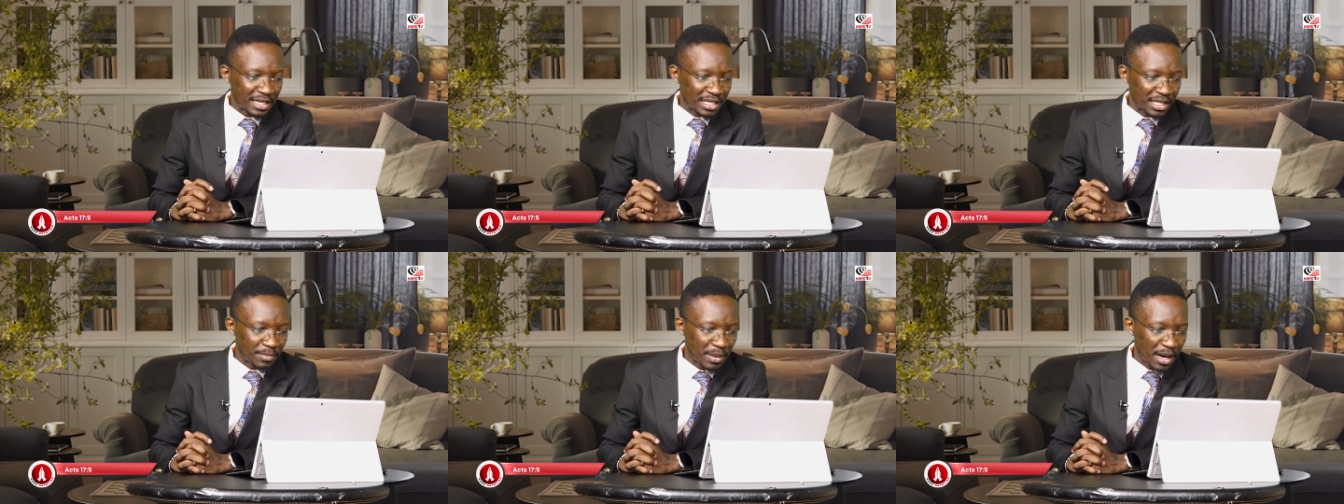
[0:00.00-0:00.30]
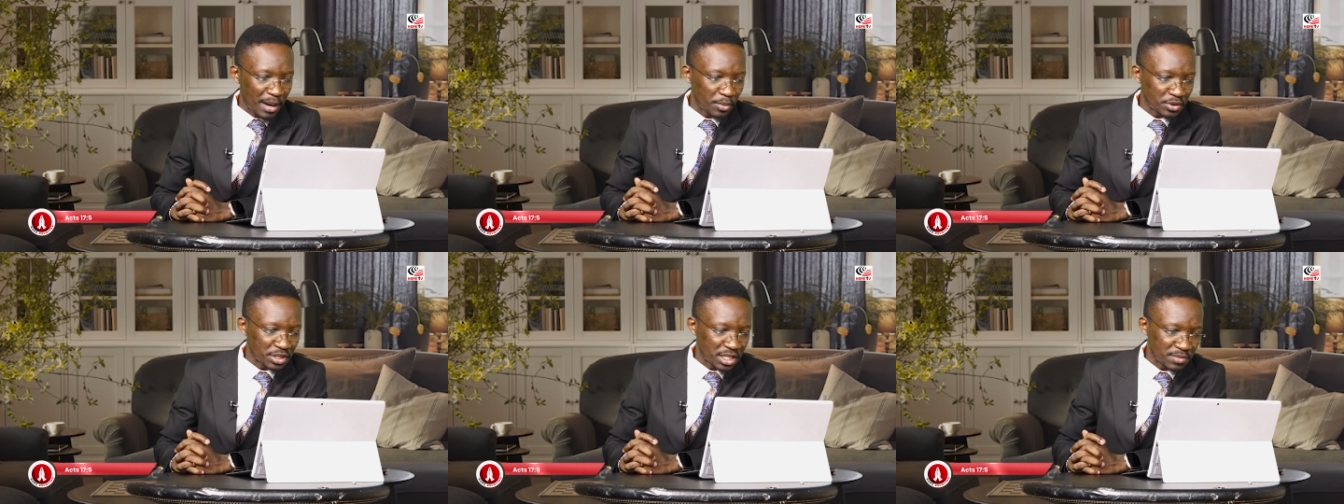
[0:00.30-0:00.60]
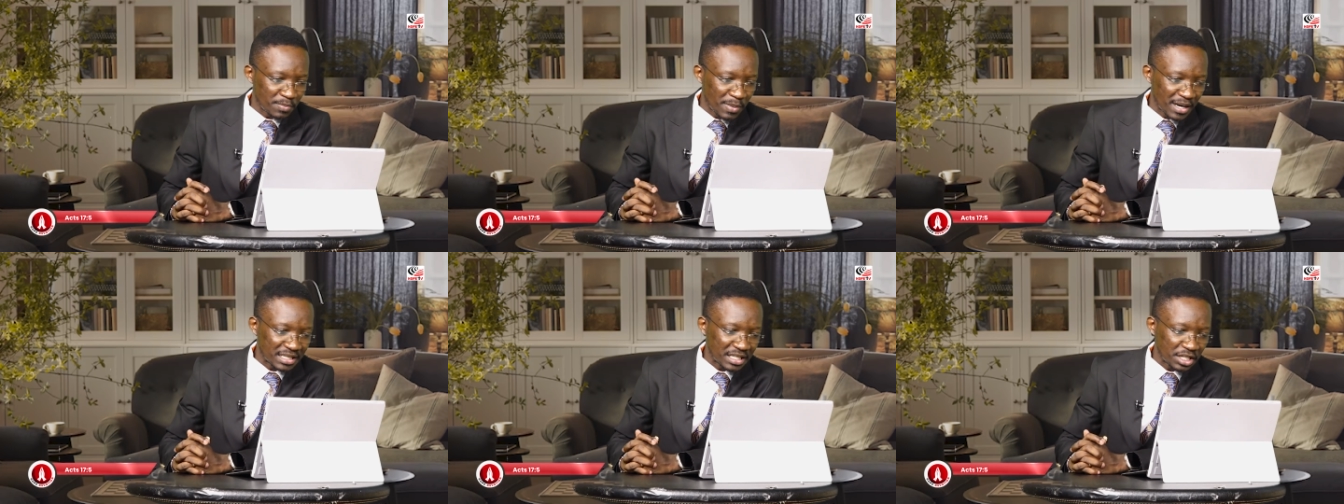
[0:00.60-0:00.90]
The Bible
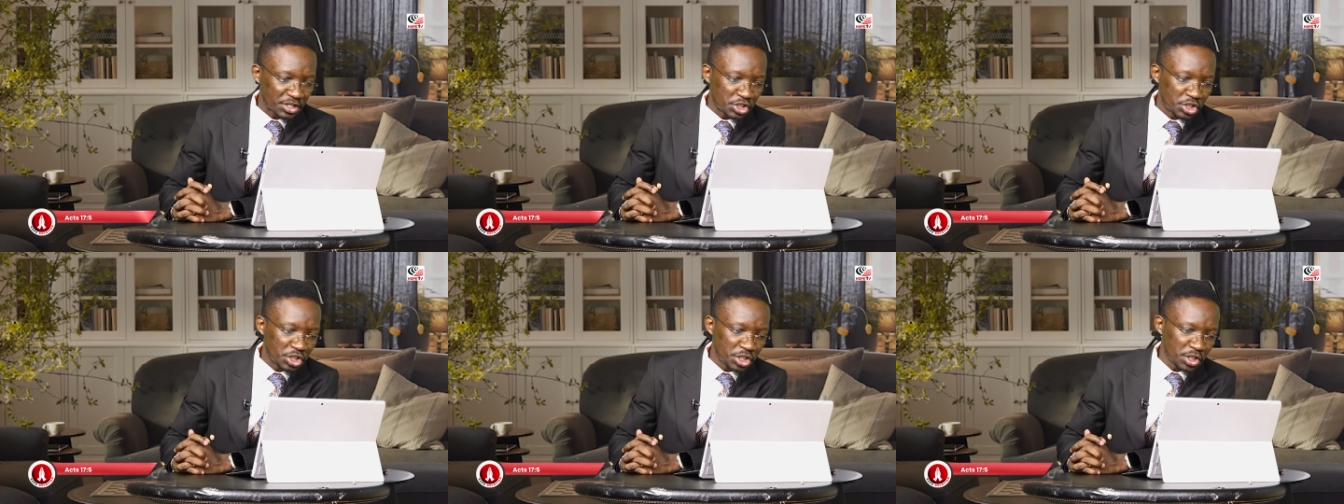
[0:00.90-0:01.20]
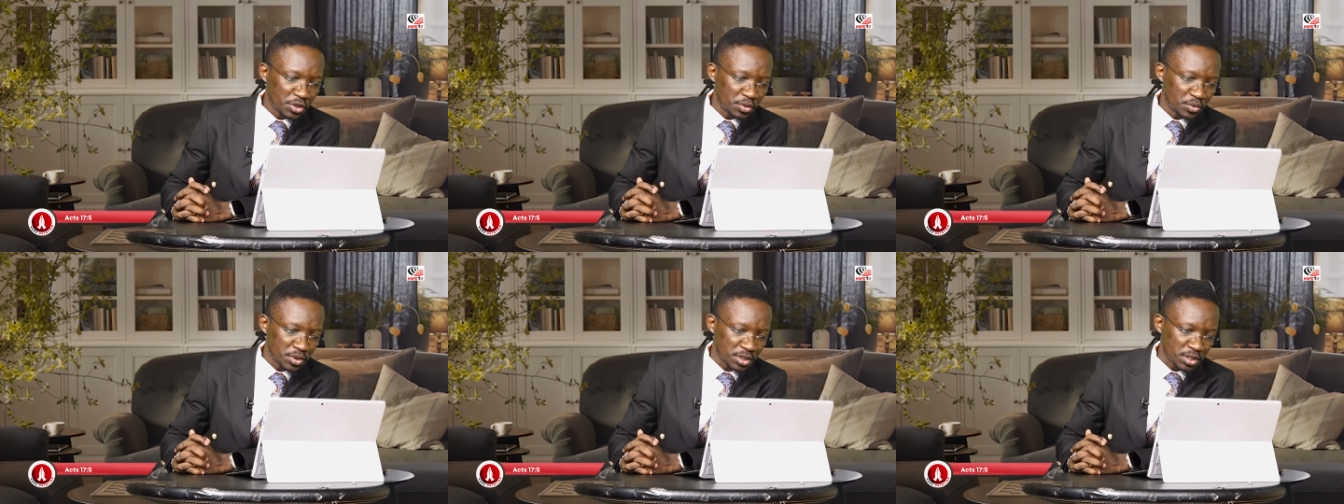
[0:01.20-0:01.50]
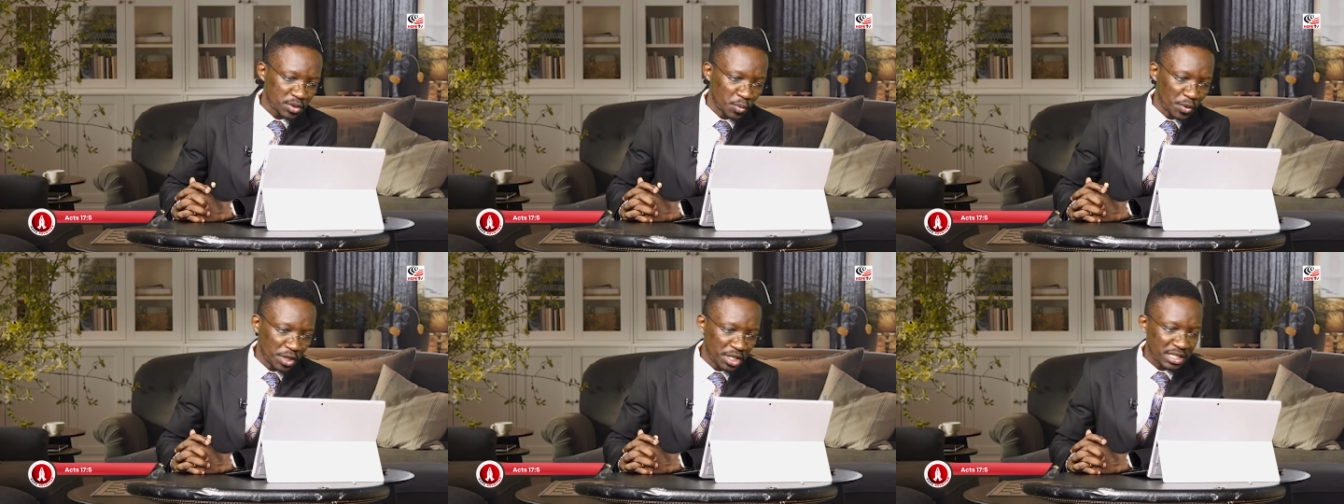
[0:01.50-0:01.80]
says, But the
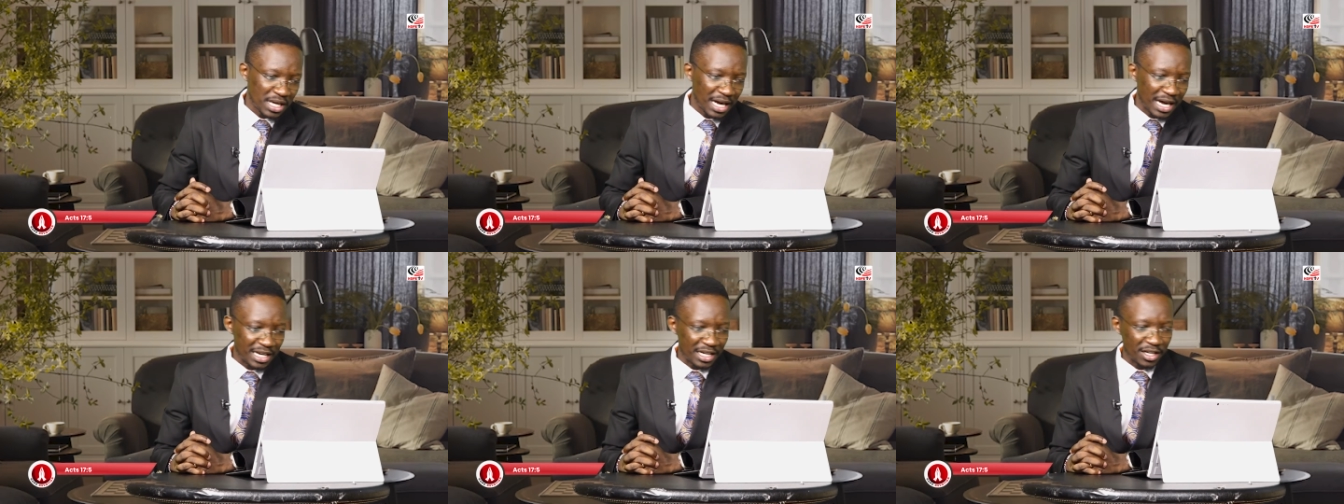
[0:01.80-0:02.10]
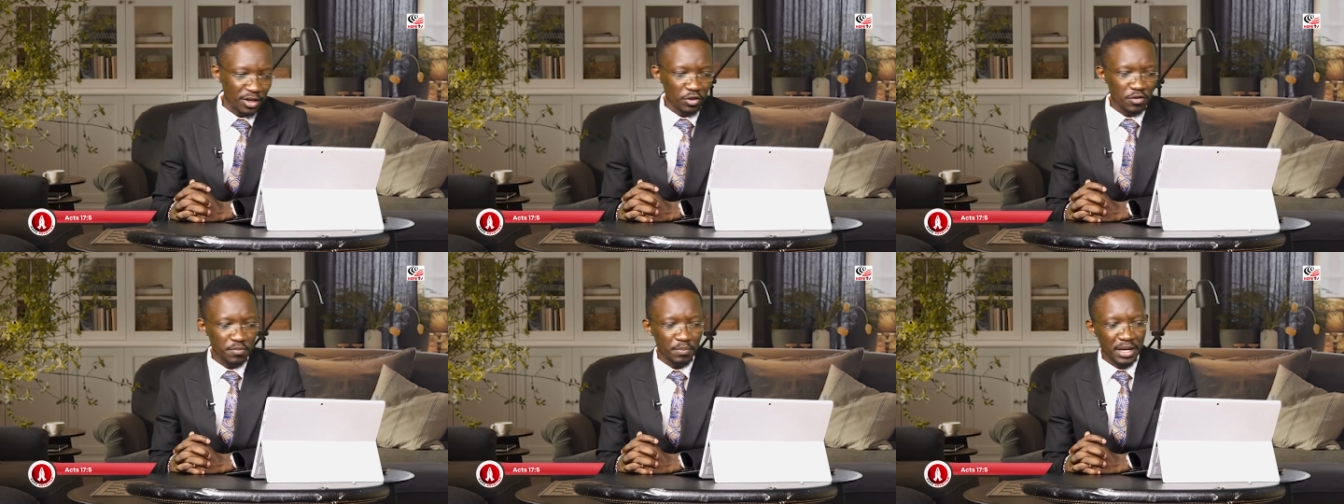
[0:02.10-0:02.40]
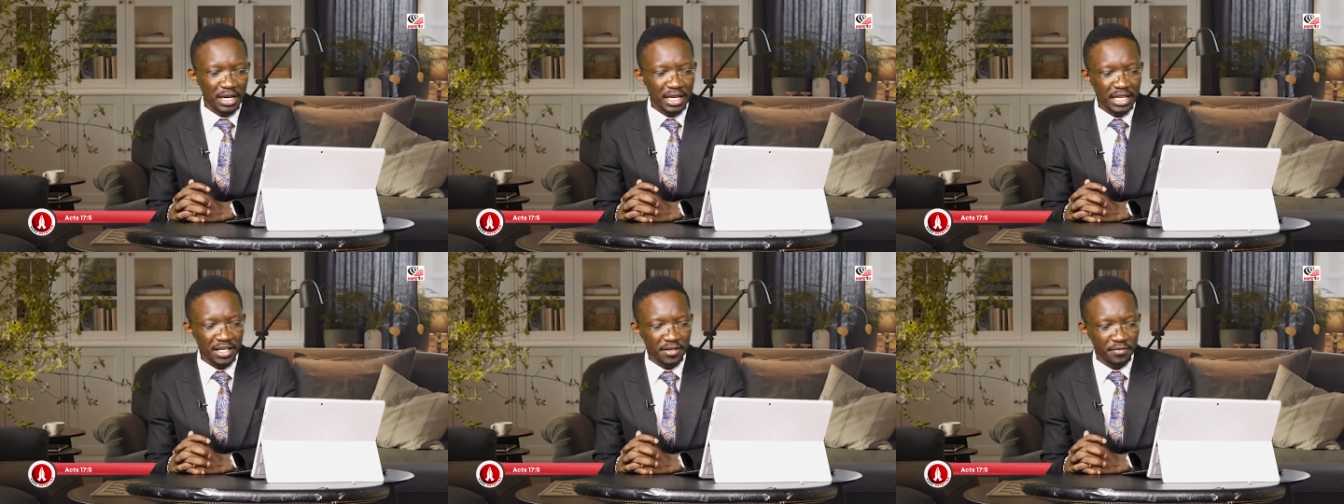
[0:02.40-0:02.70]
Jews which had not
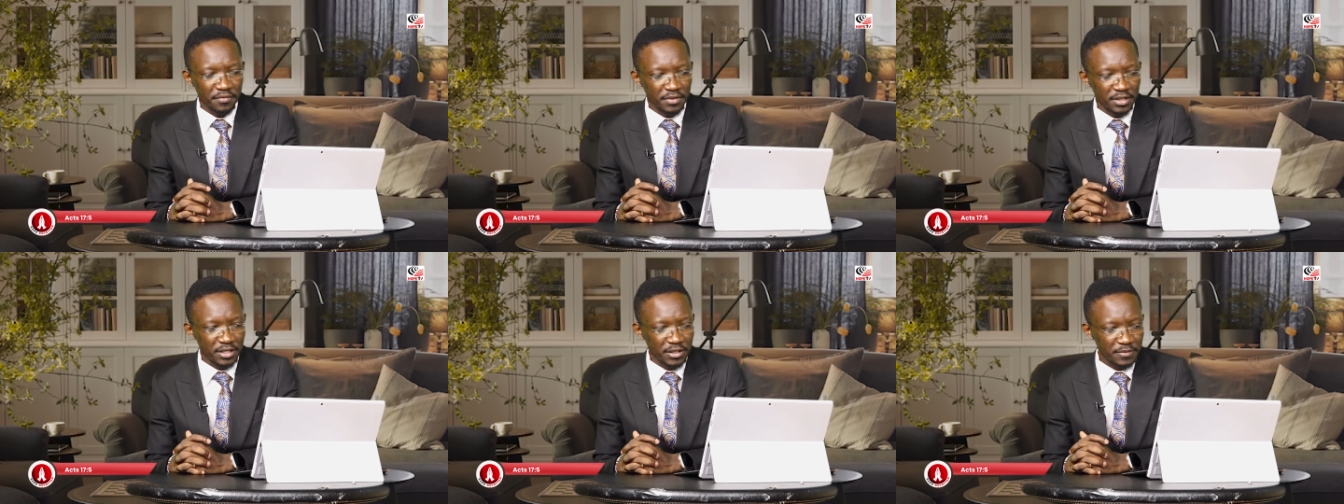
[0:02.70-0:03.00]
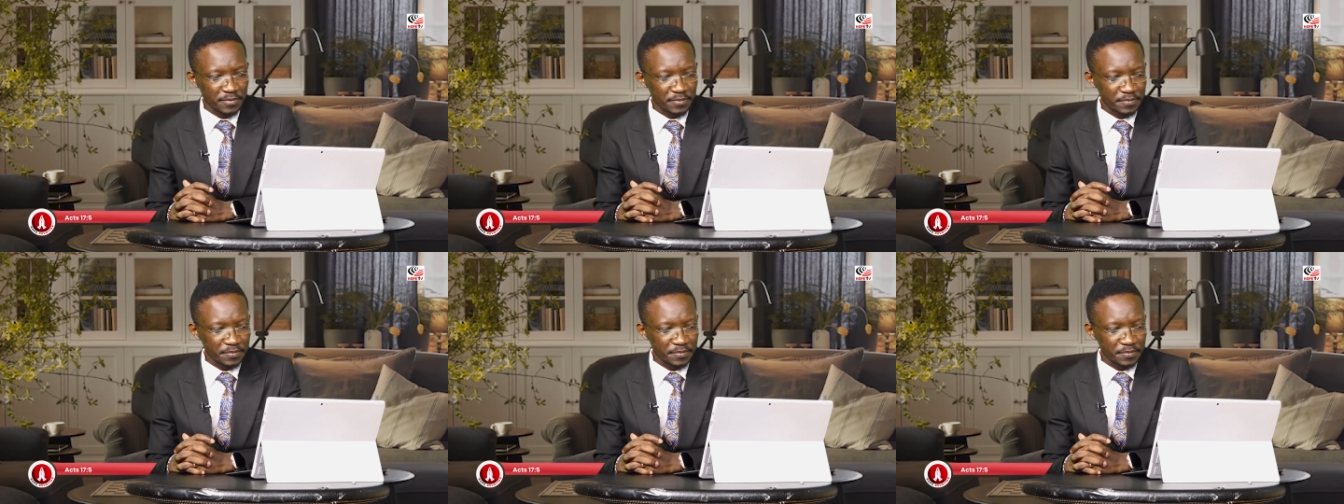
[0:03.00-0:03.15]
believed,